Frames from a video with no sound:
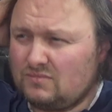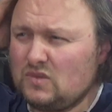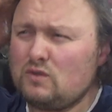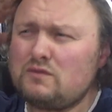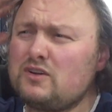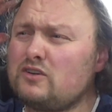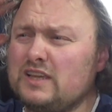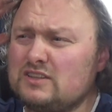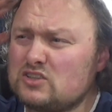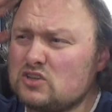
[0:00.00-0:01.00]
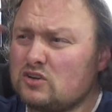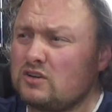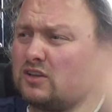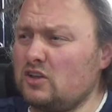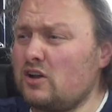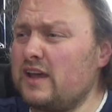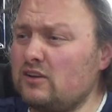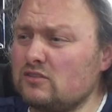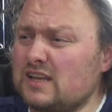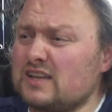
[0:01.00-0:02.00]
You've no need to talk. Your head
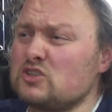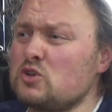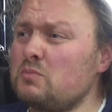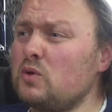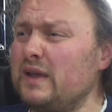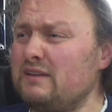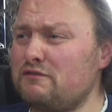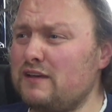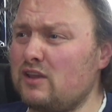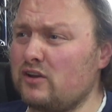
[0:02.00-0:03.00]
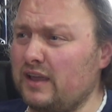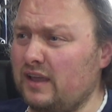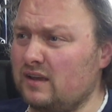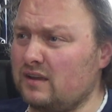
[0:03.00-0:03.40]
looks like a tumbleweed fell on it.